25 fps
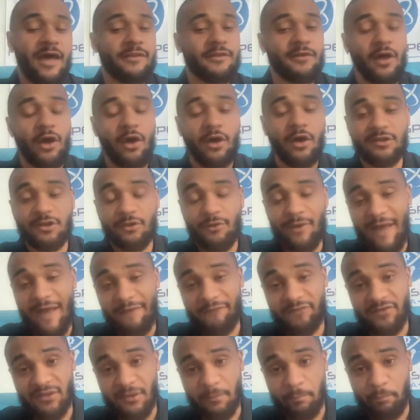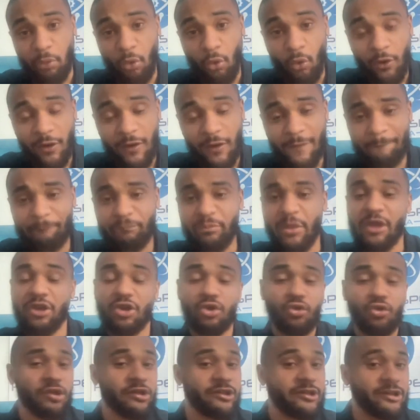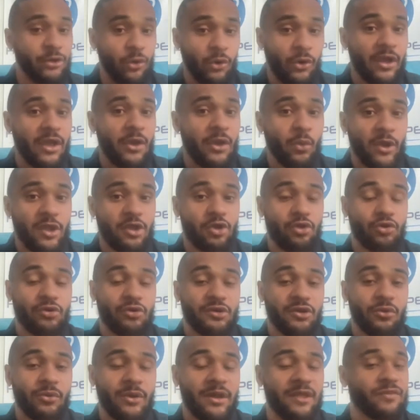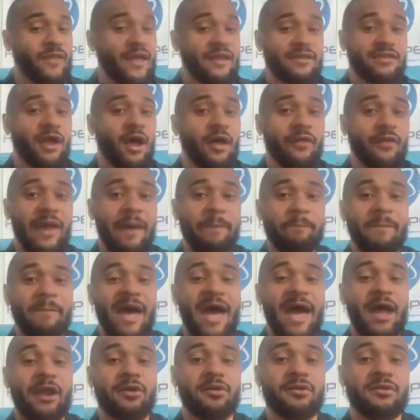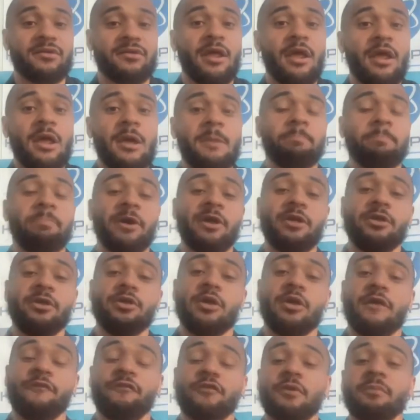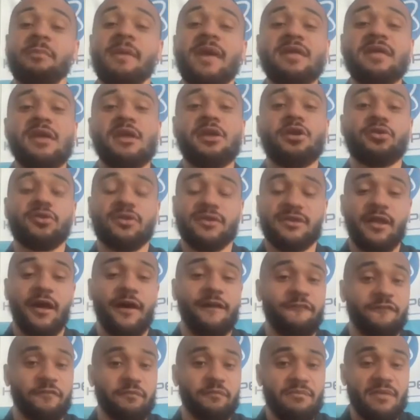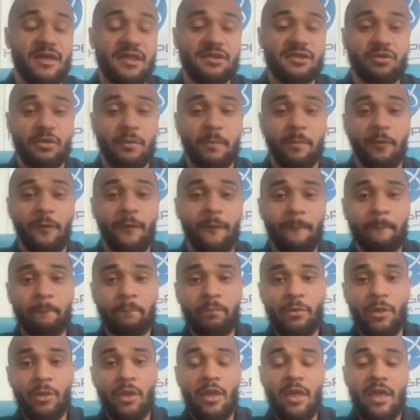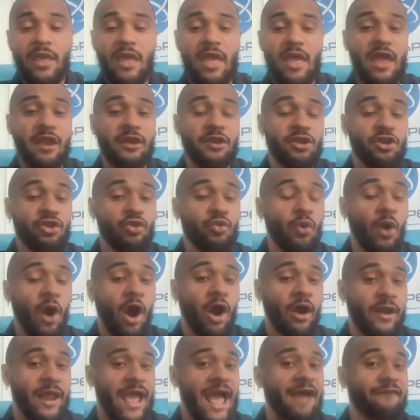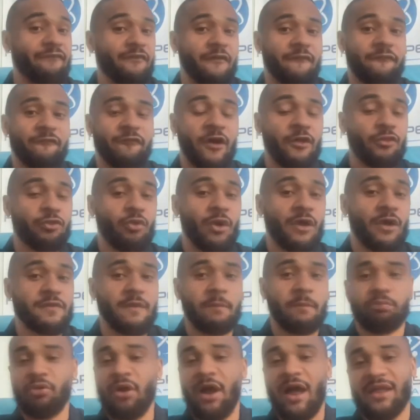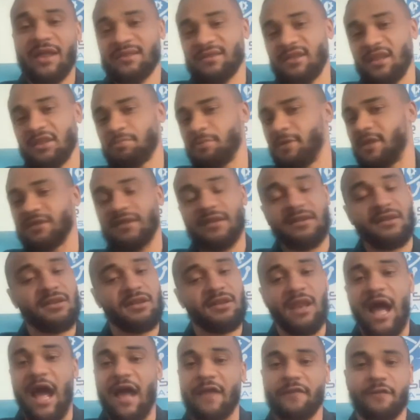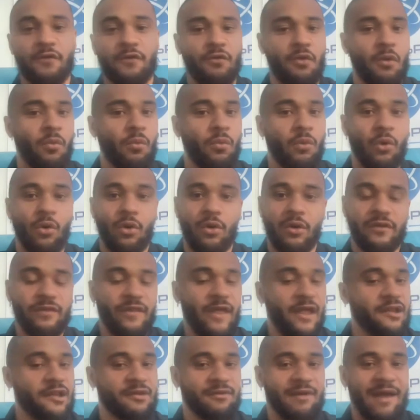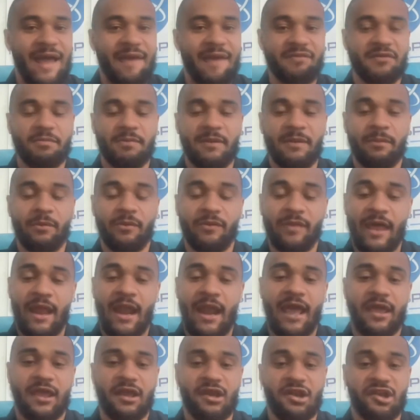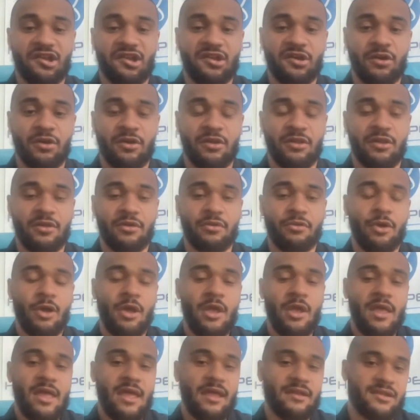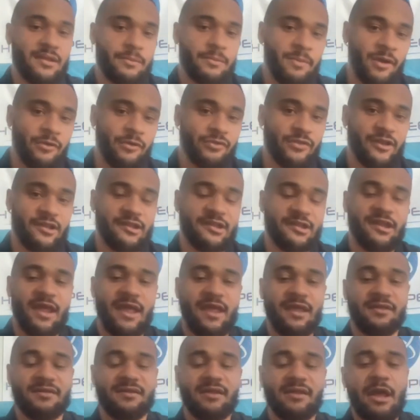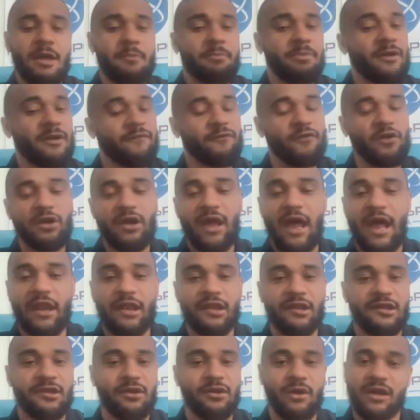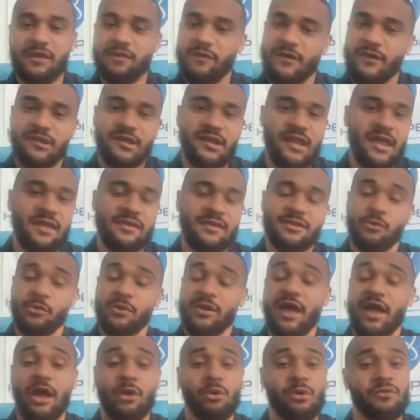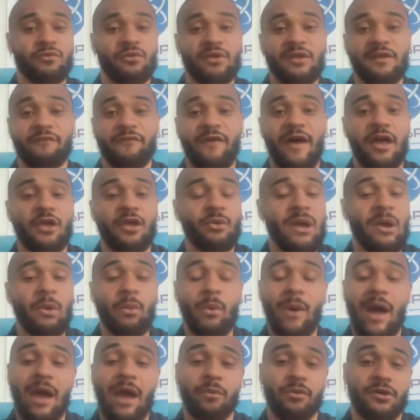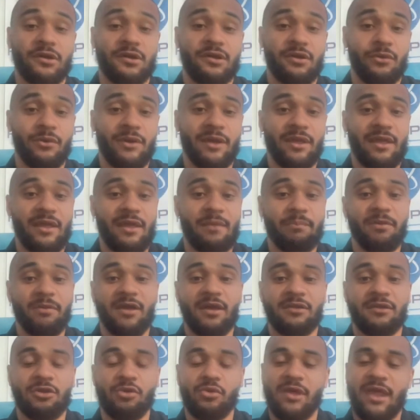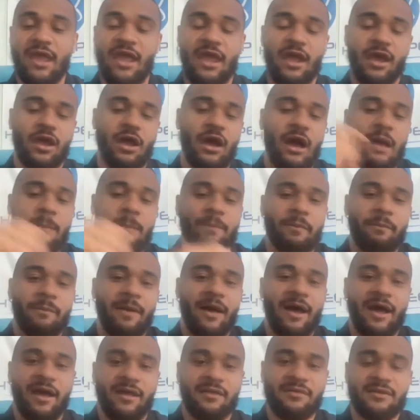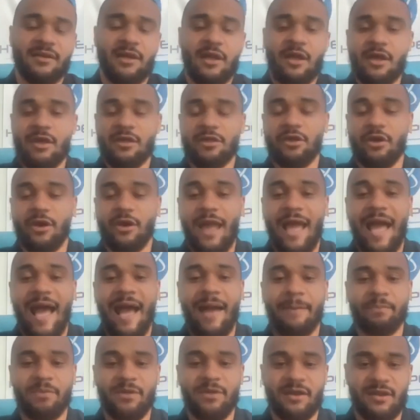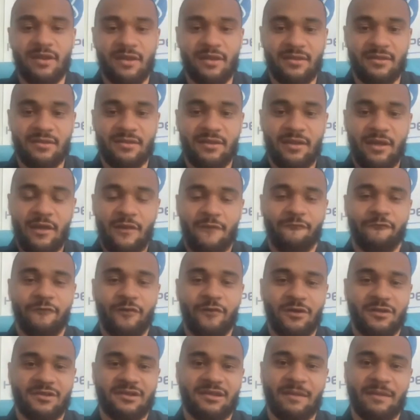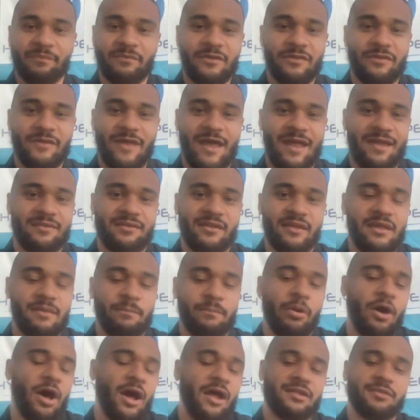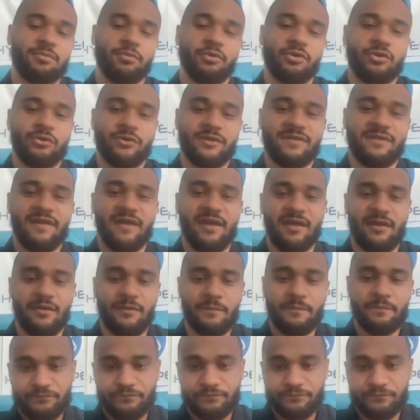as long as you have support and you're enjoying what you're doing, that's all that matters. But if you're making yourself miserable and you aren't having fun throughout the process because it's not the reward that drives people, that I can assure you, it's about the chase. But if you're not enjoying the chase, then we got to reevaluate why we're doing it because you can't compromise your happiness for something that's impossible to attain.